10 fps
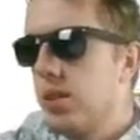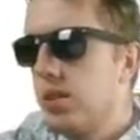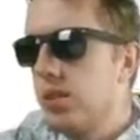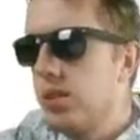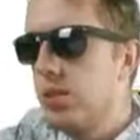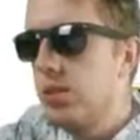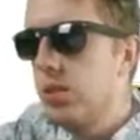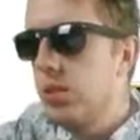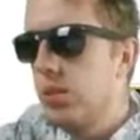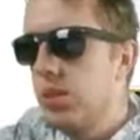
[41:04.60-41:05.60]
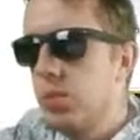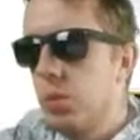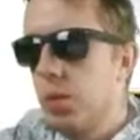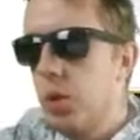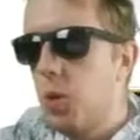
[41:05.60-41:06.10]
So this is
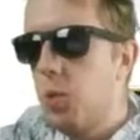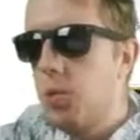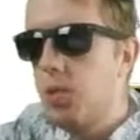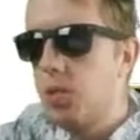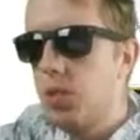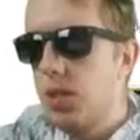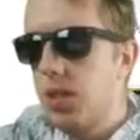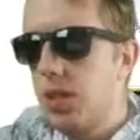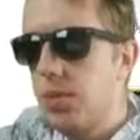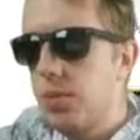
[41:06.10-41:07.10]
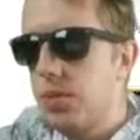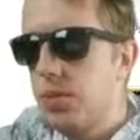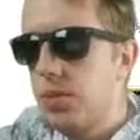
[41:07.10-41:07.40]
where we open the trending level.